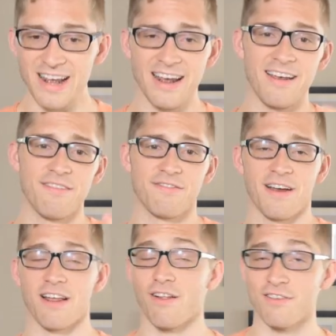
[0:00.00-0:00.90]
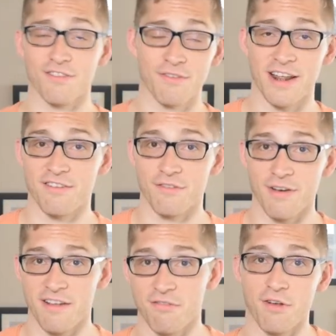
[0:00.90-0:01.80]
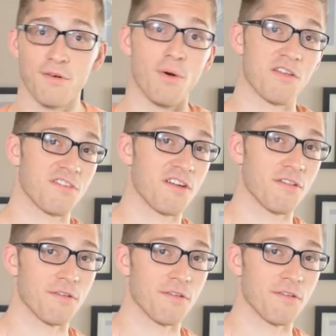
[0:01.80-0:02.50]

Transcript: If I glossed over that too fast for you, watch that